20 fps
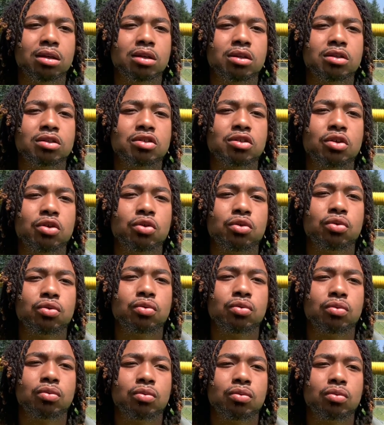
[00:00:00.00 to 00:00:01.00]
So
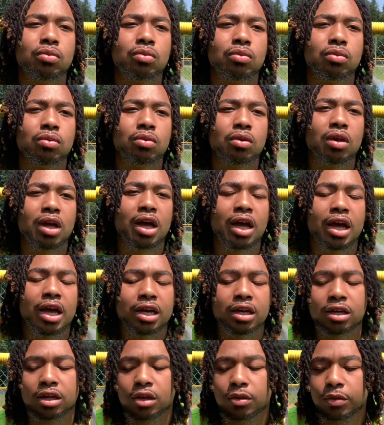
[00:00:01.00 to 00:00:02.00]
I had
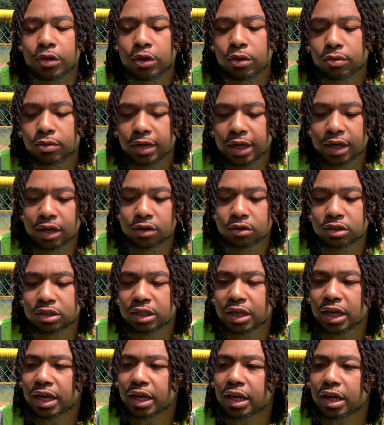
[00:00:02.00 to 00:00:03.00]
to come help
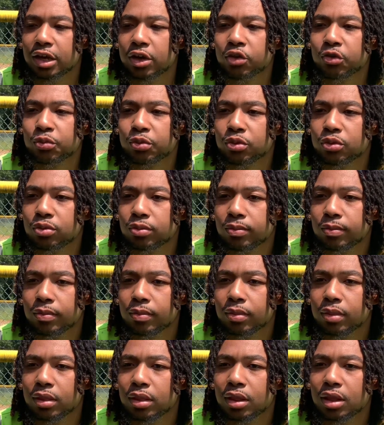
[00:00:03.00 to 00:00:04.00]
downstack and help you.
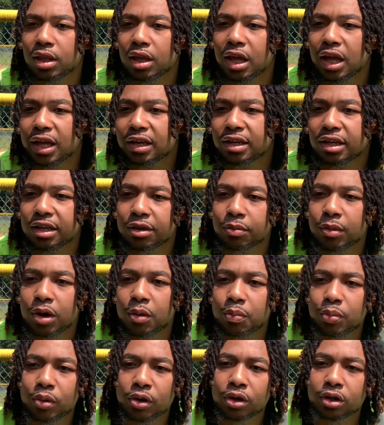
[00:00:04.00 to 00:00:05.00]
I did my
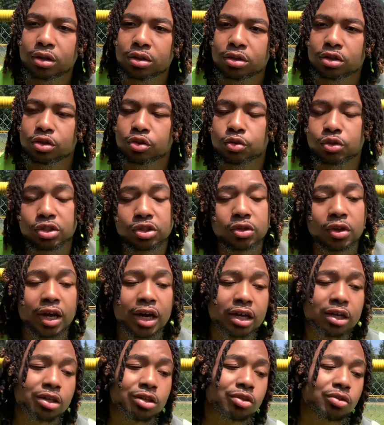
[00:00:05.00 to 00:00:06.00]
part. You still
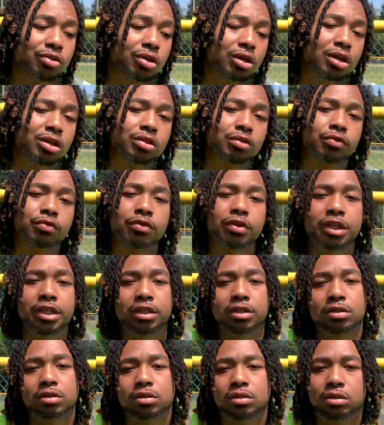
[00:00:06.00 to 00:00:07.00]
had to do the other freight
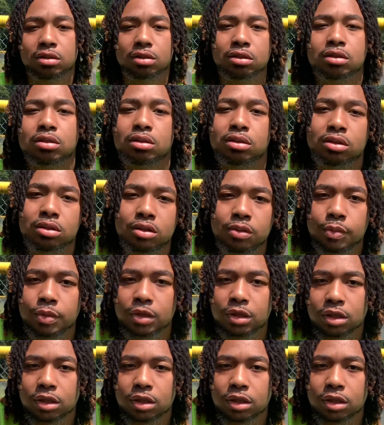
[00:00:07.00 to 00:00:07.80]
to put